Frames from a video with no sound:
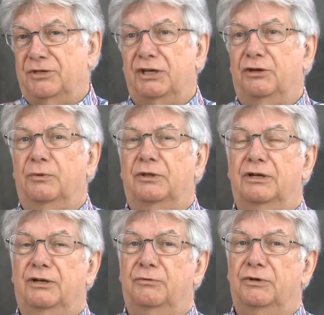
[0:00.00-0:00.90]
seeker with
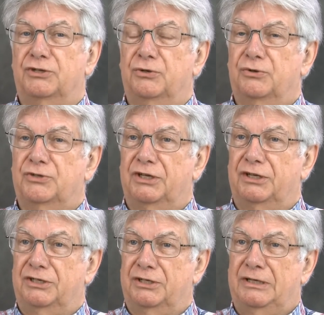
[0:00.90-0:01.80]
little
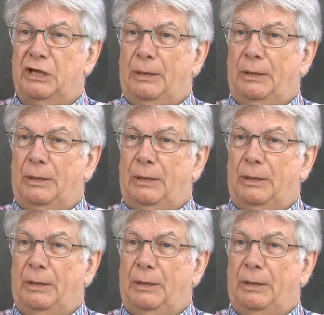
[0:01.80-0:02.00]
resources